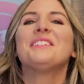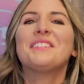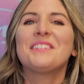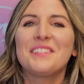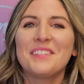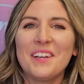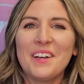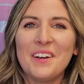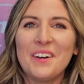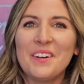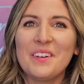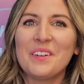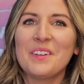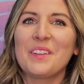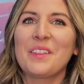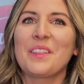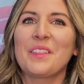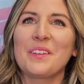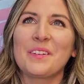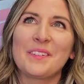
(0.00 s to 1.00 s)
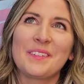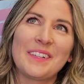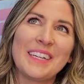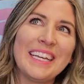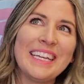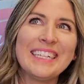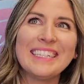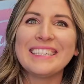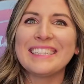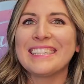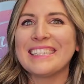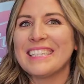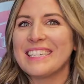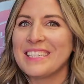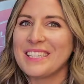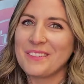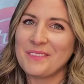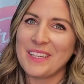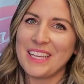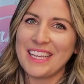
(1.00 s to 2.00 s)
So 3 and
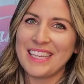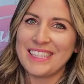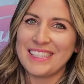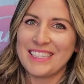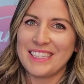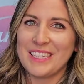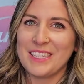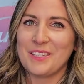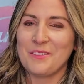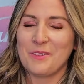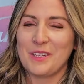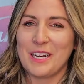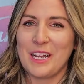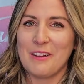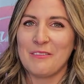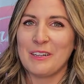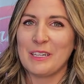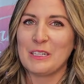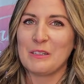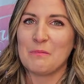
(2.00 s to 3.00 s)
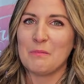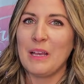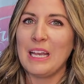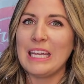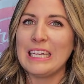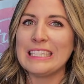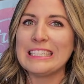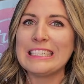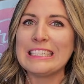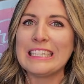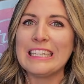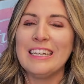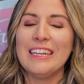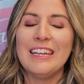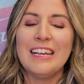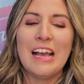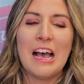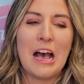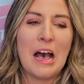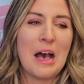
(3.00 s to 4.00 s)
6 weeks is what I recommend.
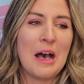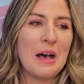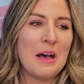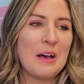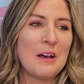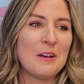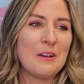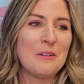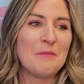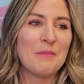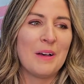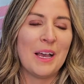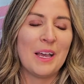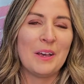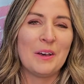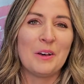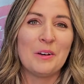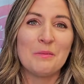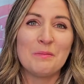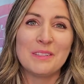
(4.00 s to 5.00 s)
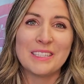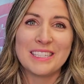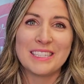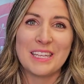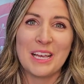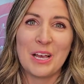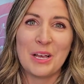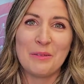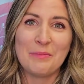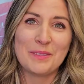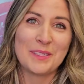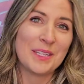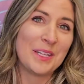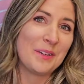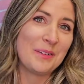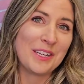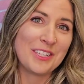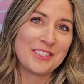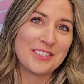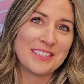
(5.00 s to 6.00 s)
I hope this helps. Any
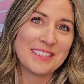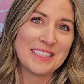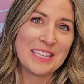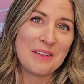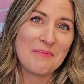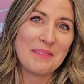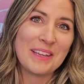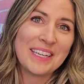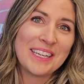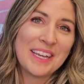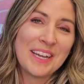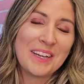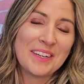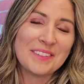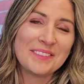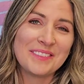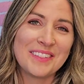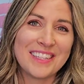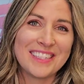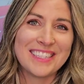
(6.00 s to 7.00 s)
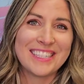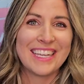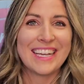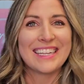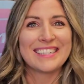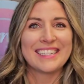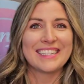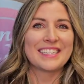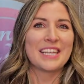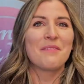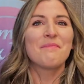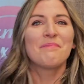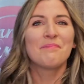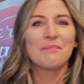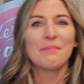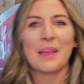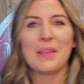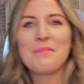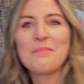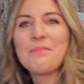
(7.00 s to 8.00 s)
questions, let me know. I'll see you guys next time.
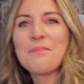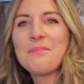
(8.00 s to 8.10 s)
Bye.